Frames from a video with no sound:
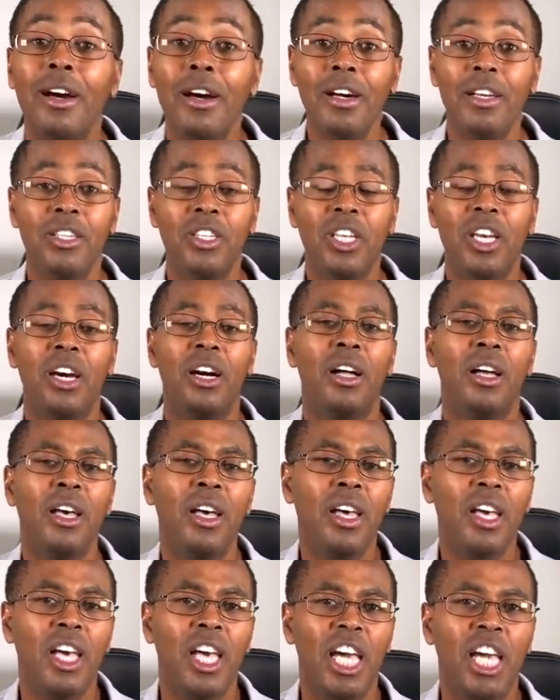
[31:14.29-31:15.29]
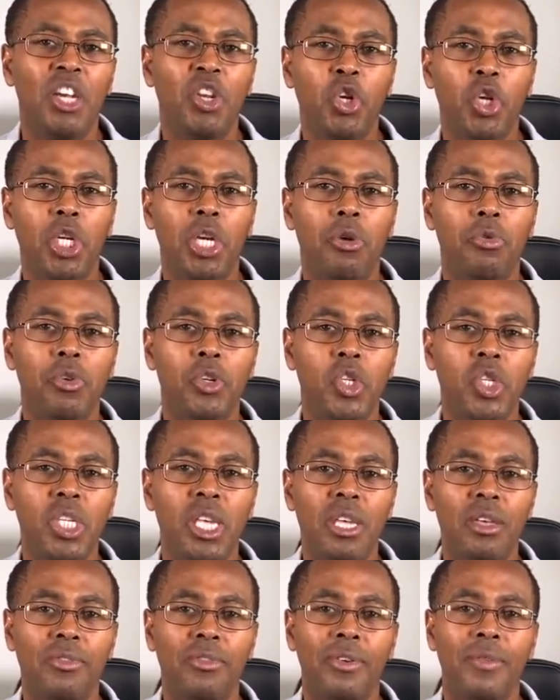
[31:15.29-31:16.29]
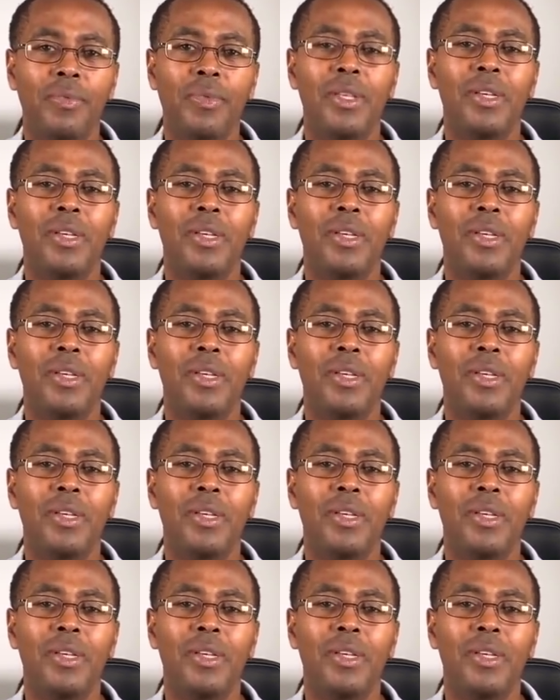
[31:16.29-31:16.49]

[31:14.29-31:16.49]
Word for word: Ask, and you shall receive.